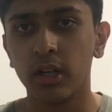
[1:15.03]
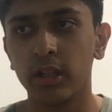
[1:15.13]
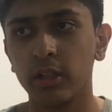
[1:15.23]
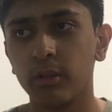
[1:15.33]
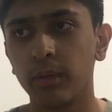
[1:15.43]

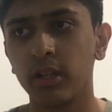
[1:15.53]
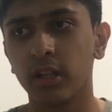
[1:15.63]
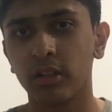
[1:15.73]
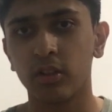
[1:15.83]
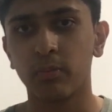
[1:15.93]
He made
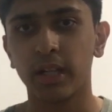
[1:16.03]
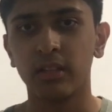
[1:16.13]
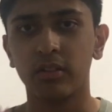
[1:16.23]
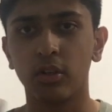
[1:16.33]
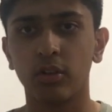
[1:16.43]
like these plans
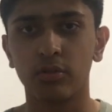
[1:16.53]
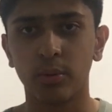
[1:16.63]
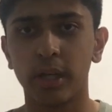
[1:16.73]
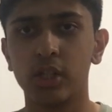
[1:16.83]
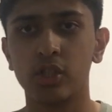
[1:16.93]
to go to
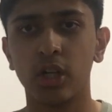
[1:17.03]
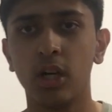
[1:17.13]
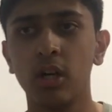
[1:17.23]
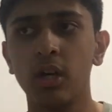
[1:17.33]
Croatia